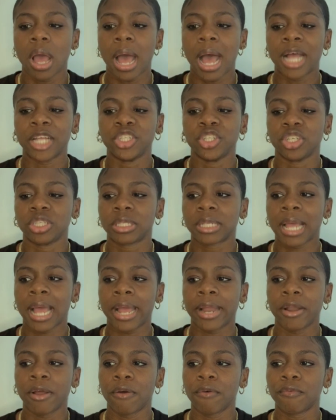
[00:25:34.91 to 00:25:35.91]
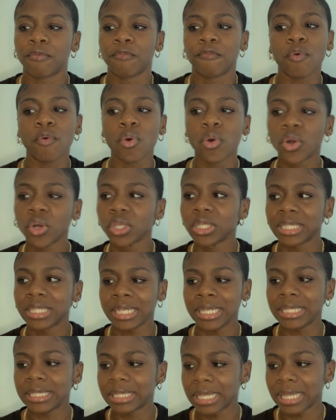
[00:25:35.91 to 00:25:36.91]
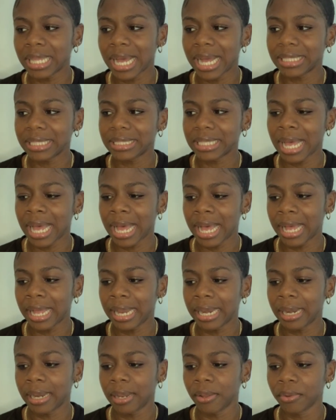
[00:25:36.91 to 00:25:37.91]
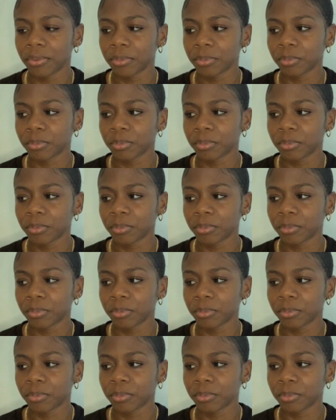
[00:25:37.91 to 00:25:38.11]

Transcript: I just kind of focused into that and